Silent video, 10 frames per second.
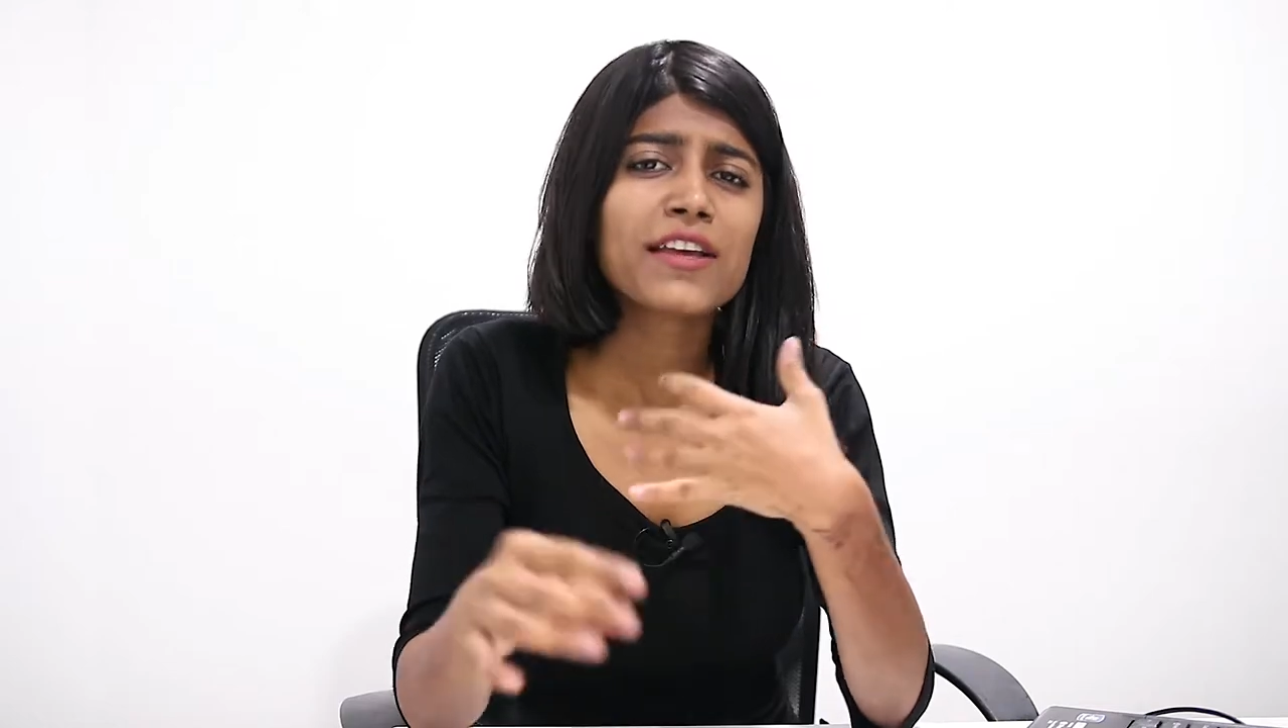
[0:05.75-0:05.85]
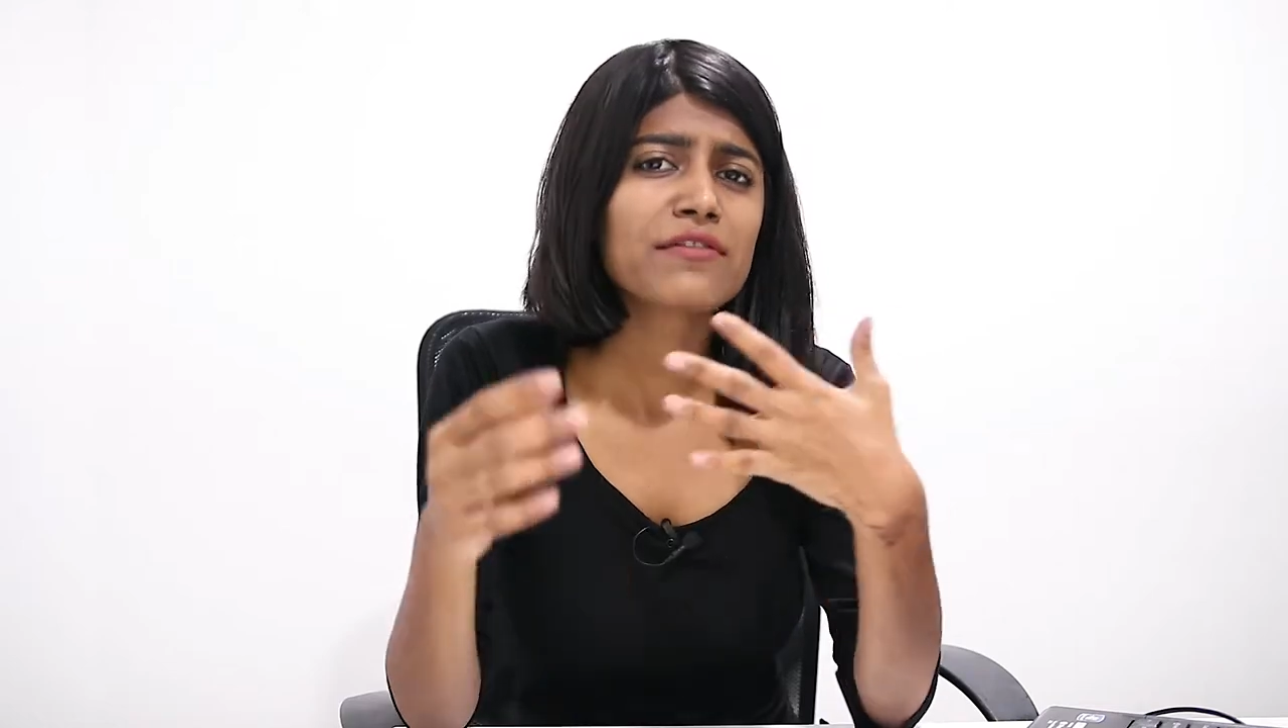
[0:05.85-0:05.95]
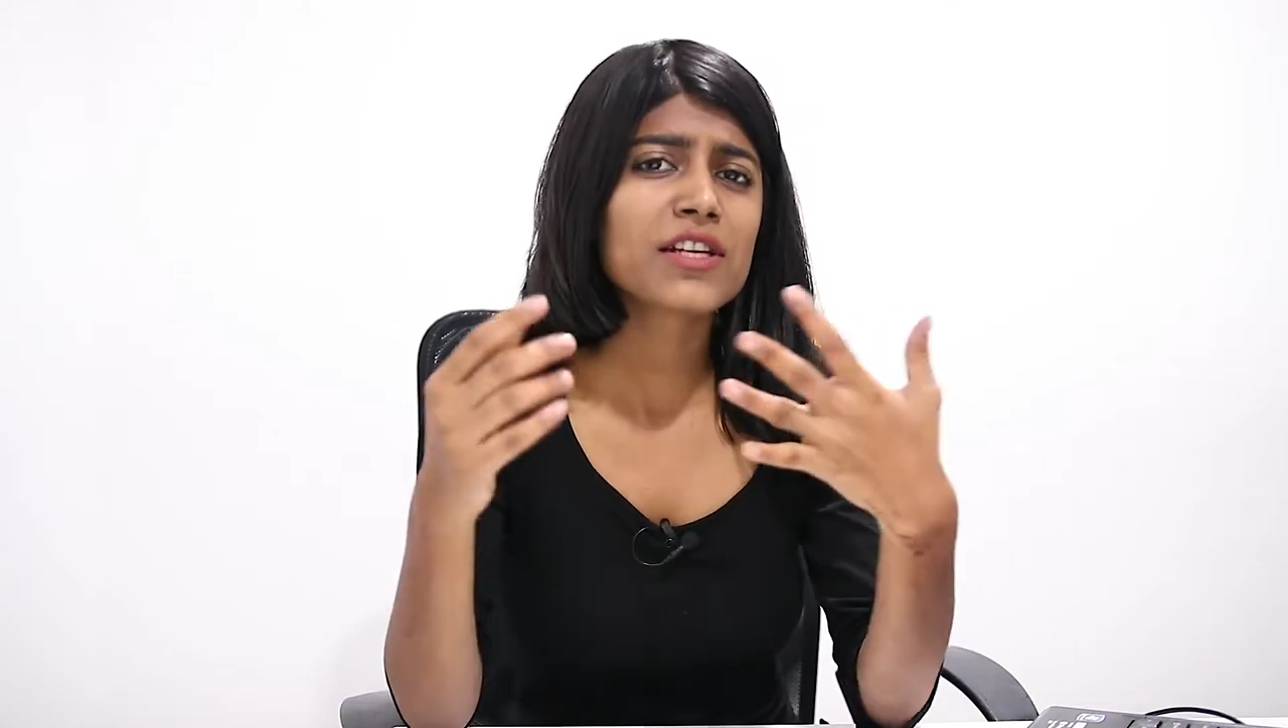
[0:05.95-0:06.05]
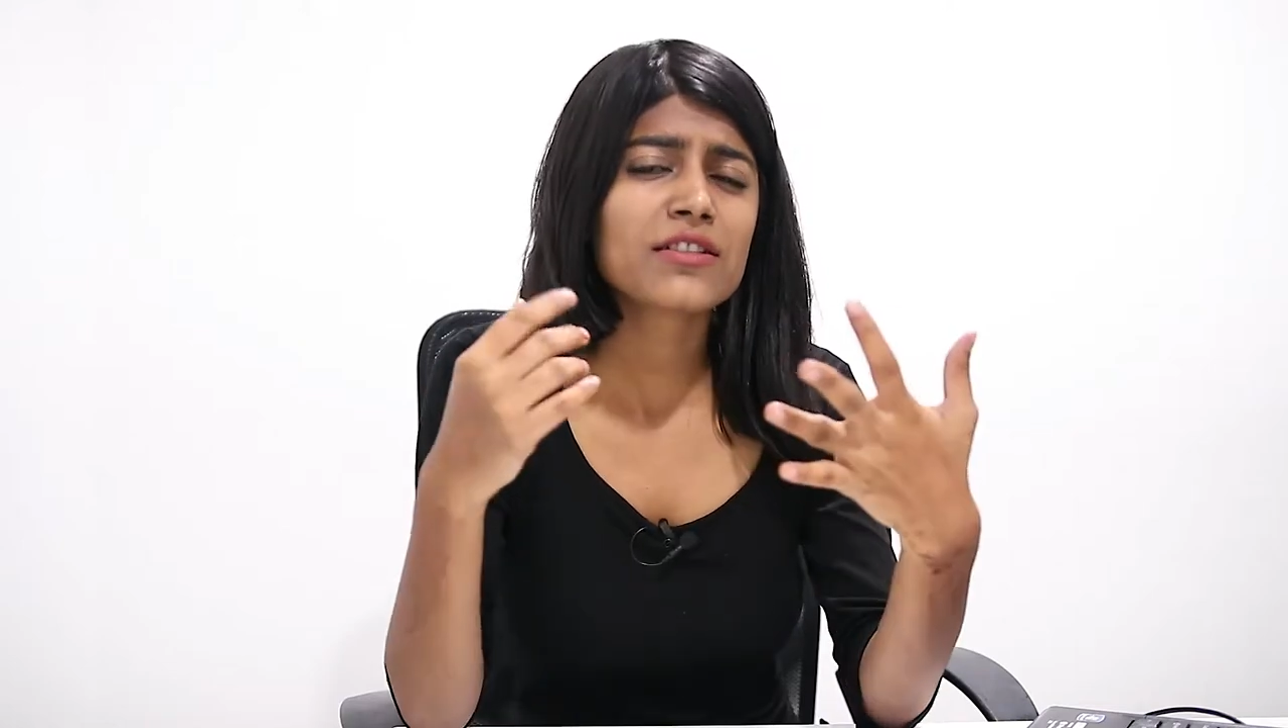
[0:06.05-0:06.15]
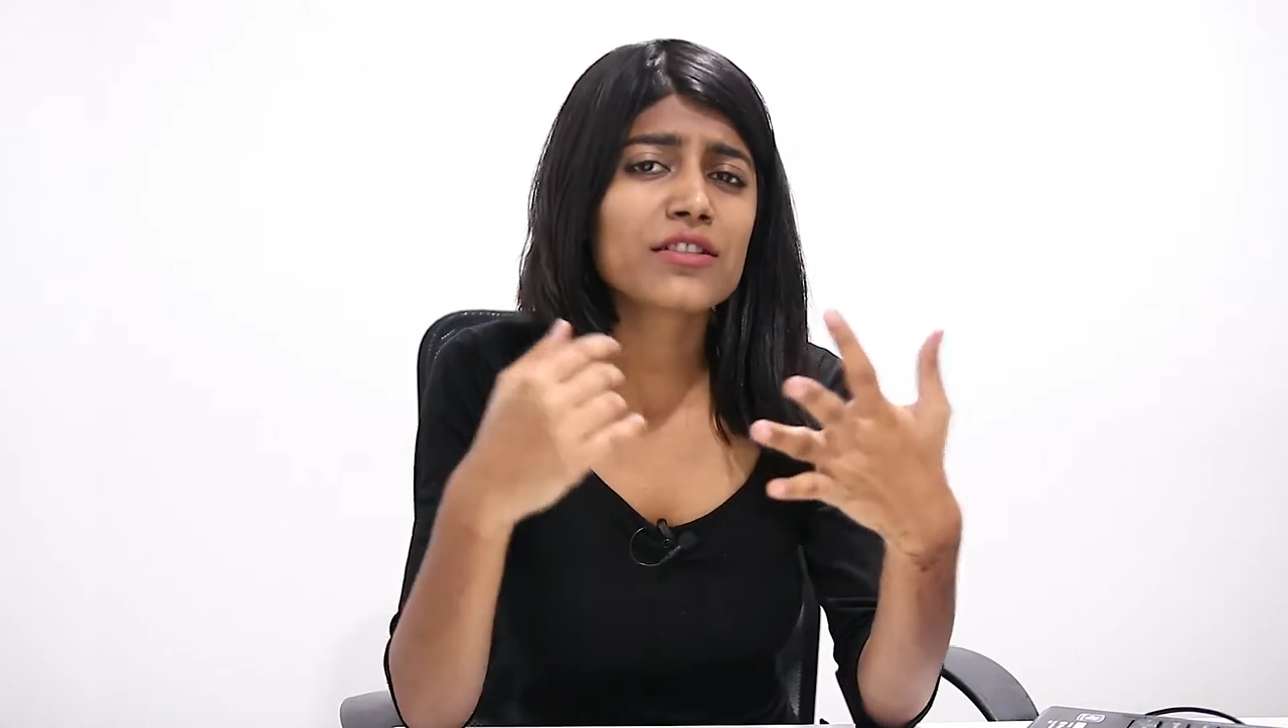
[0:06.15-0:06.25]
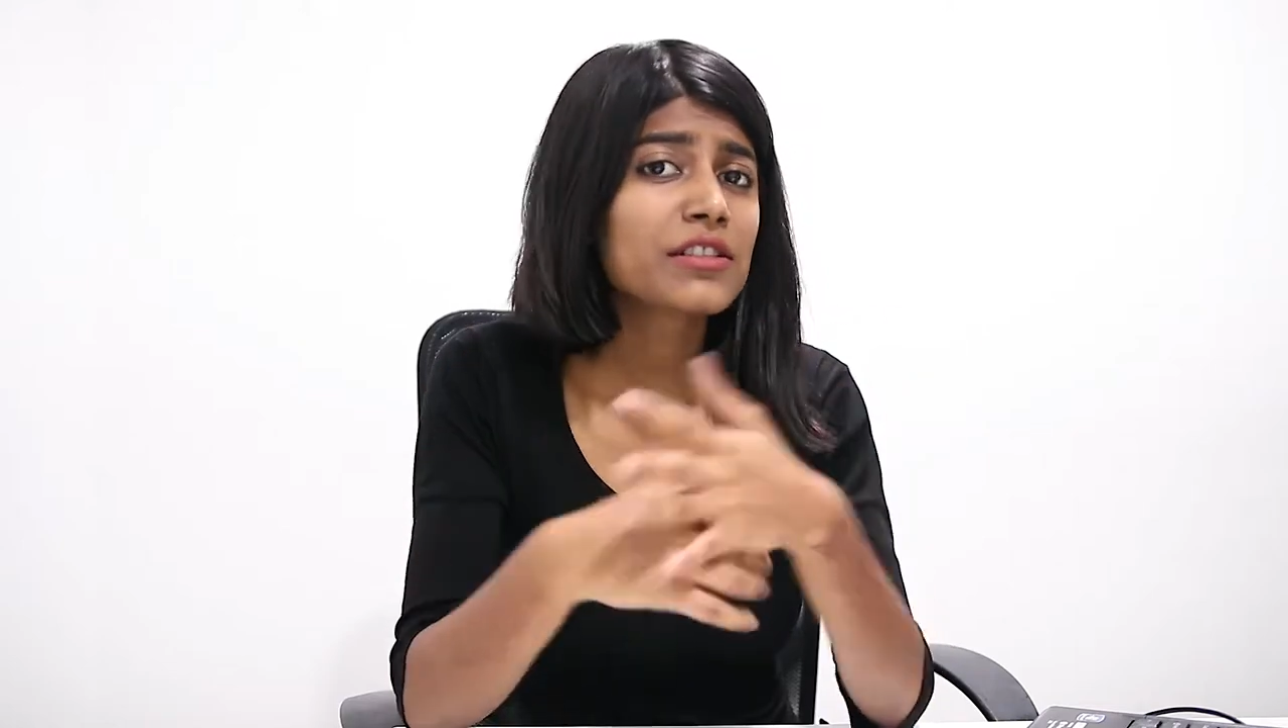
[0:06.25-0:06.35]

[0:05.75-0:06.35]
we have done the